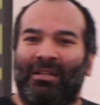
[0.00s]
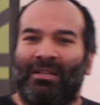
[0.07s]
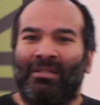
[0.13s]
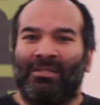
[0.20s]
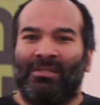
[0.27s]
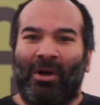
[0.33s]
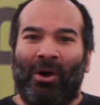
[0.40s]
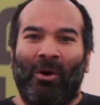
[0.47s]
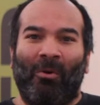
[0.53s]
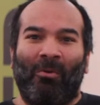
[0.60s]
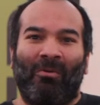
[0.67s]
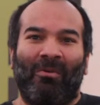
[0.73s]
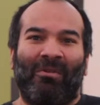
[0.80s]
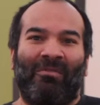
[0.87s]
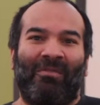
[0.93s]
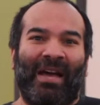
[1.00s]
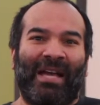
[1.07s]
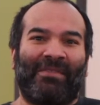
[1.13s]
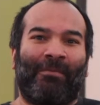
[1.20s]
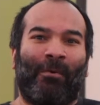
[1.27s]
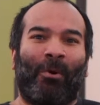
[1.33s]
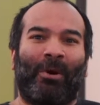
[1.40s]
So
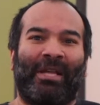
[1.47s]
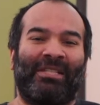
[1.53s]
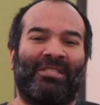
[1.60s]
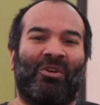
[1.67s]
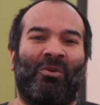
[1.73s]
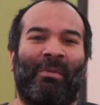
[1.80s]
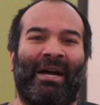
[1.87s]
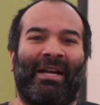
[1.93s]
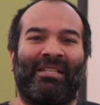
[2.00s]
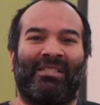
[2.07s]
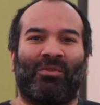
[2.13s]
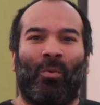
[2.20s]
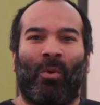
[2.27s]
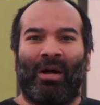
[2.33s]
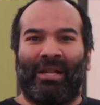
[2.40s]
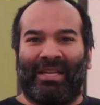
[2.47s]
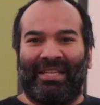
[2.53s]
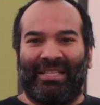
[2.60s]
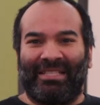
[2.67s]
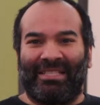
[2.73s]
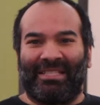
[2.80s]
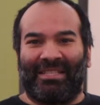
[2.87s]
fast forwarding to my
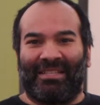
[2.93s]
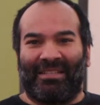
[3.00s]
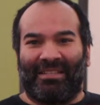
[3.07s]
20s,